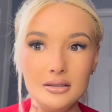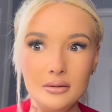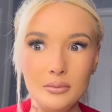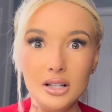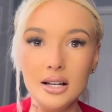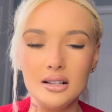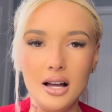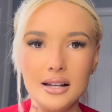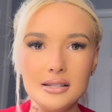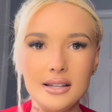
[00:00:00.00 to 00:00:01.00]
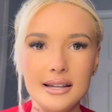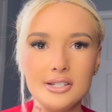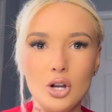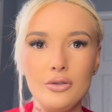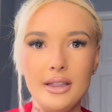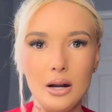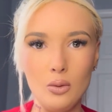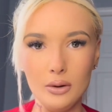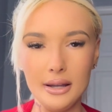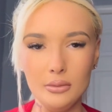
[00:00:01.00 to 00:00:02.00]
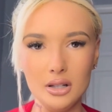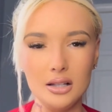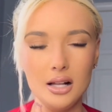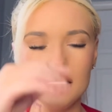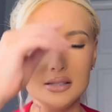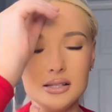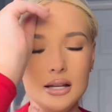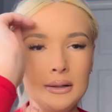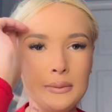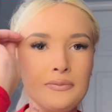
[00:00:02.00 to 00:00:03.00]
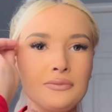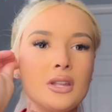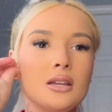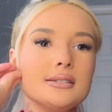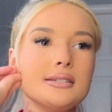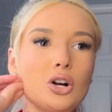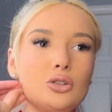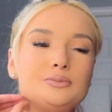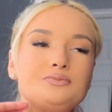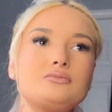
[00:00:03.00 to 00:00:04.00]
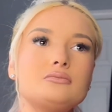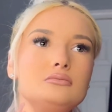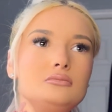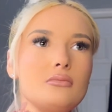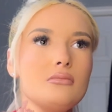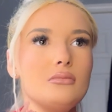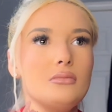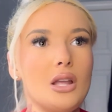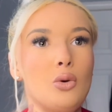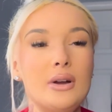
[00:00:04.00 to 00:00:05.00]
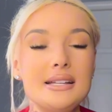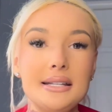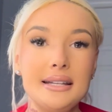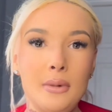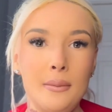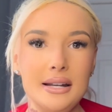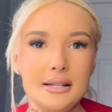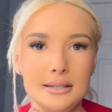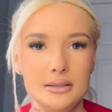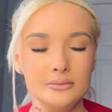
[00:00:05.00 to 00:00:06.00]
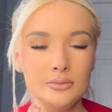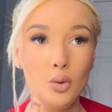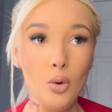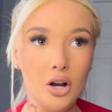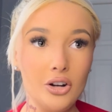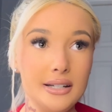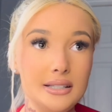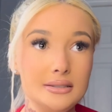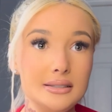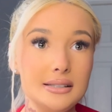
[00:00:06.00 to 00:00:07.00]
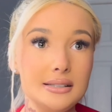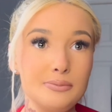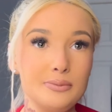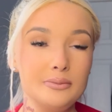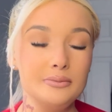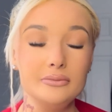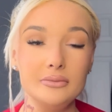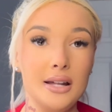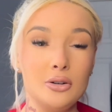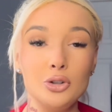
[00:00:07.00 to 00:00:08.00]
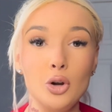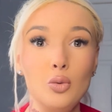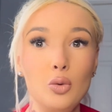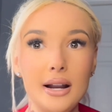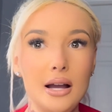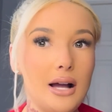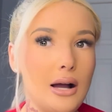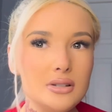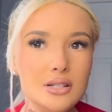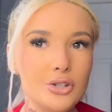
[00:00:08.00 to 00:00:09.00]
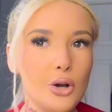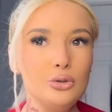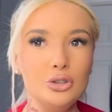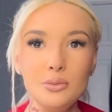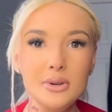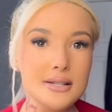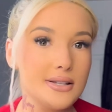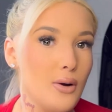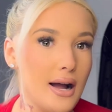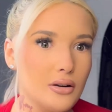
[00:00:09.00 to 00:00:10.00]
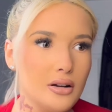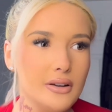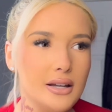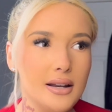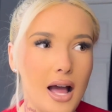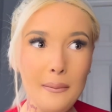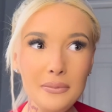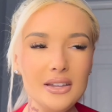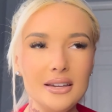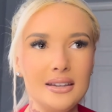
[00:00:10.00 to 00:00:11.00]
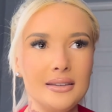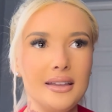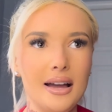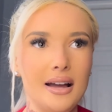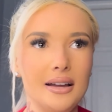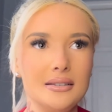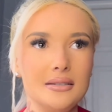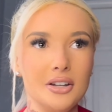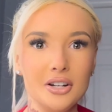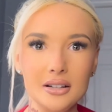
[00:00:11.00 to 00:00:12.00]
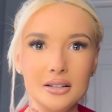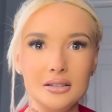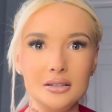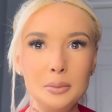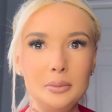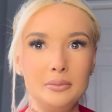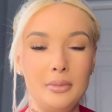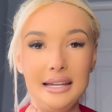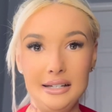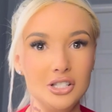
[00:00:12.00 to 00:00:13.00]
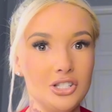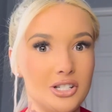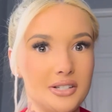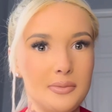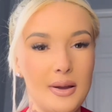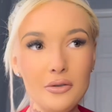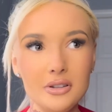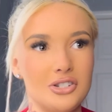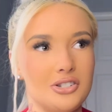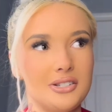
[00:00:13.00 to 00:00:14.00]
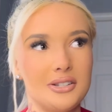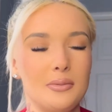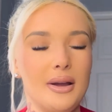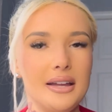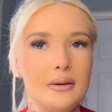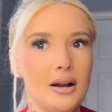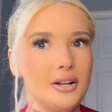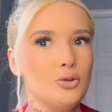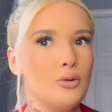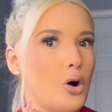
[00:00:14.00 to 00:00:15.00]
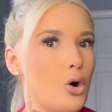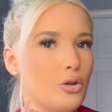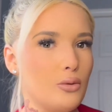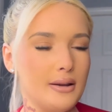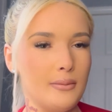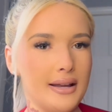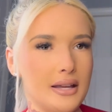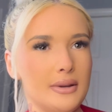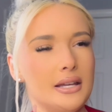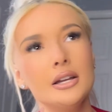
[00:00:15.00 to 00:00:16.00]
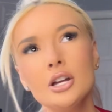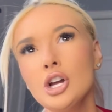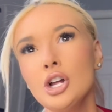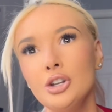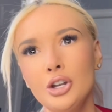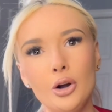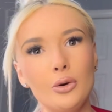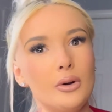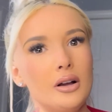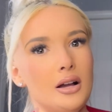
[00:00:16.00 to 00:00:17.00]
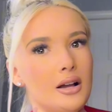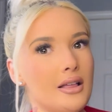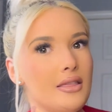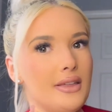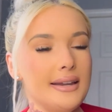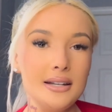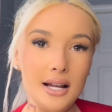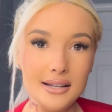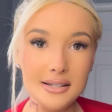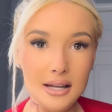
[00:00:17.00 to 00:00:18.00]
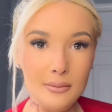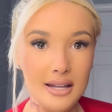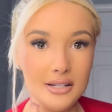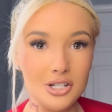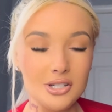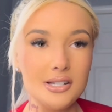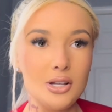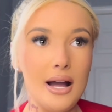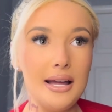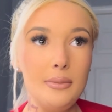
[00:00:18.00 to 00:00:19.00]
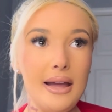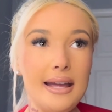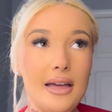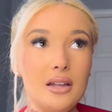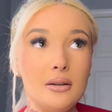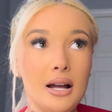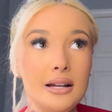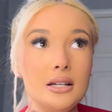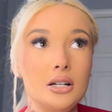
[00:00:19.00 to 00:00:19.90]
blood clots, like so that I won't get blood clots. So went to get my medicine, Walgreens. I don't know what, I was so loopy, so out of it. I'm thinking that they're gonna, my health insurance is gonna pay it. Mind you, I'm all the way in Miami. No, they did not accept my insurance. So I had to pay, I think my